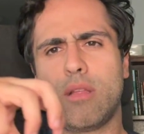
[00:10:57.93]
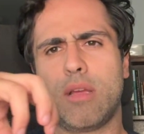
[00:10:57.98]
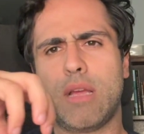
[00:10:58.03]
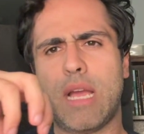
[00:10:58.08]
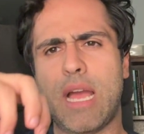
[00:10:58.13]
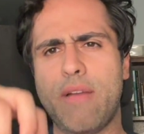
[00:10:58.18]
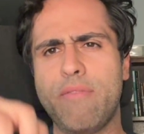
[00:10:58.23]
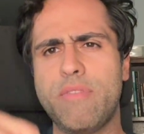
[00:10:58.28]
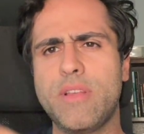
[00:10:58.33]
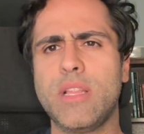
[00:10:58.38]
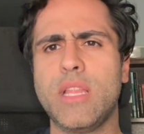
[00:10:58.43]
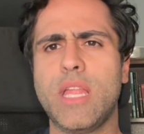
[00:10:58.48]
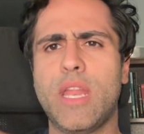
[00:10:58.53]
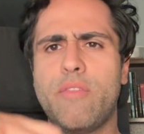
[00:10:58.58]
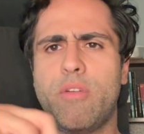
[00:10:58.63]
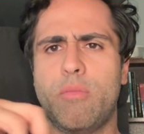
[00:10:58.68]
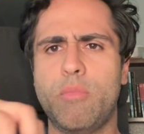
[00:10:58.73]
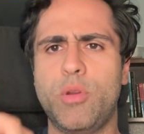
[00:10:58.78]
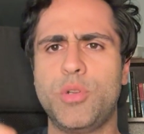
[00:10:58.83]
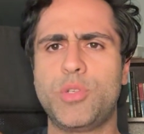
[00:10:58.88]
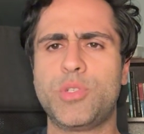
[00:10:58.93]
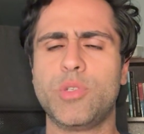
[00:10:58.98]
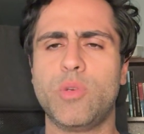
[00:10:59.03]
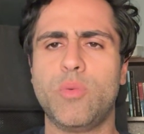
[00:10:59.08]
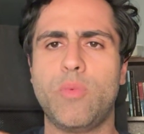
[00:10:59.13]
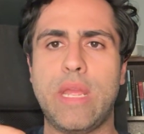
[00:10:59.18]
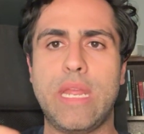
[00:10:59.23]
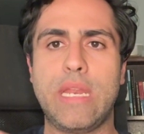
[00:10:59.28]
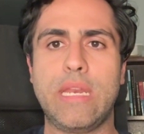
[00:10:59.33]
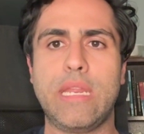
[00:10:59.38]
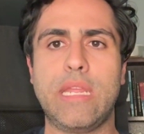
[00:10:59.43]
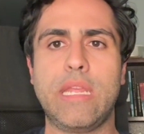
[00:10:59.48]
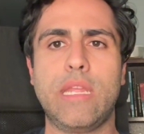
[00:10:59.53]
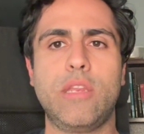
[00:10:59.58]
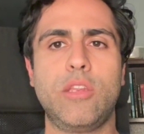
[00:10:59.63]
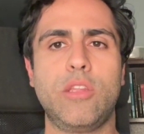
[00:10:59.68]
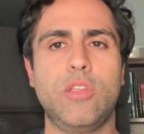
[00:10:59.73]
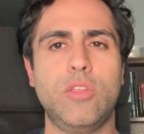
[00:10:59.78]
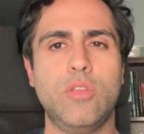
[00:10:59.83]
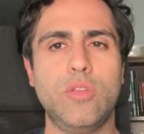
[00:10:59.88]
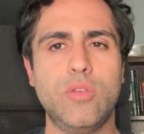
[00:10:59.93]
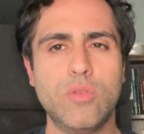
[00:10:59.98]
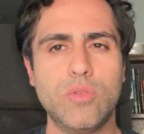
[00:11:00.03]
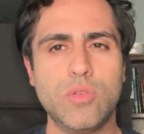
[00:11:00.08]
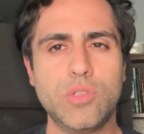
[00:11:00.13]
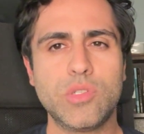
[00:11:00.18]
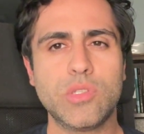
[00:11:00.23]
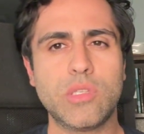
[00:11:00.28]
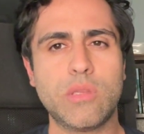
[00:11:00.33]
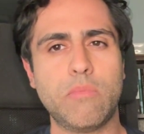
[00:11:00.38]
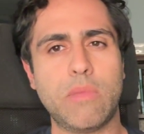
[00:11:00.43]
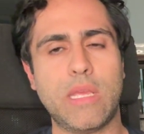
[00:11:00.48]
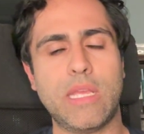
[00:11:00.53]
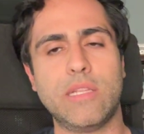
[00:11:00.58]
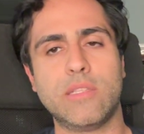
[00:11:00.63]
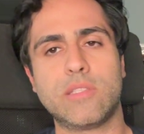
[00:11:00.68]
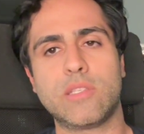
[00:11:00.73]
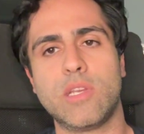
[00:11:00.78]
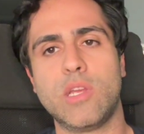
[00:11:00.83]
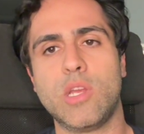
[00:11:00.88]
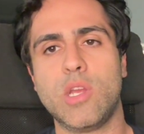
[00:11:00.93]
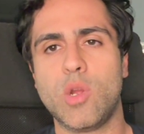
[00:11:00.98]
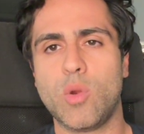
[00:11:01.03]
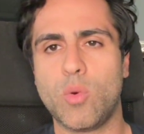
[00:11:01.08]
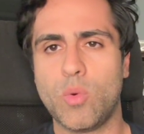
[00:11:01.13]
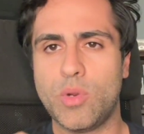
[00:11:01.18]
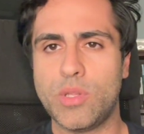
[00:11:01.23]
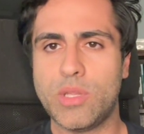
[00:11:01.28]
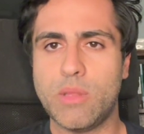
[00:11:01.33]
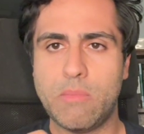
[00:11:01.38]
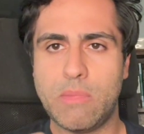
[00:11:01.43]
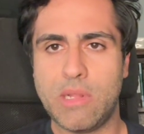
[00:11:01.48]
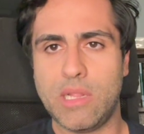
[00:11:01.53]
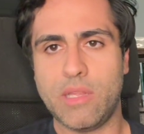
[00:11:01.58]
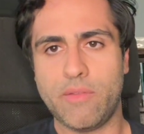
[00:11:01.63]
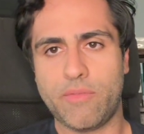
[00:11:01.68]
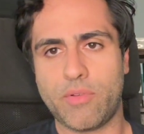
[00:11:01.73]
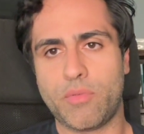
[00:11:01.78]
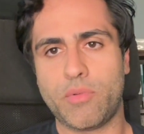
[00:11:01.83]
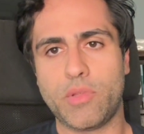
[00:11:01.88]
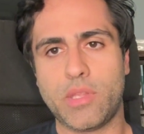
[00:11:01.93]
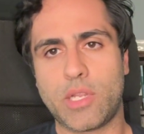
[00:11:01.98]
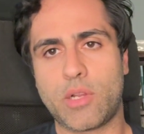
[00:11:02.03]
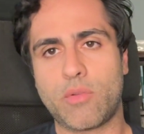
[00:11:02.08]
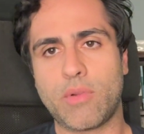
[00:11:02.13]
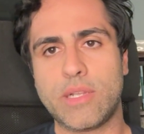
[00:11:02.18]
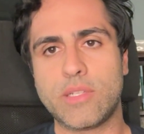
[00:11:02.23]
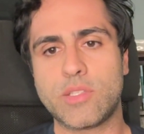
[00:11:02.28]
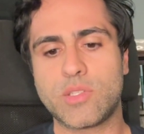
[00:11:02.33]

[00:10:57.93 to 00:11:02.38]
Having a lot of emotional weight and heat usually means we're in the middle of a really great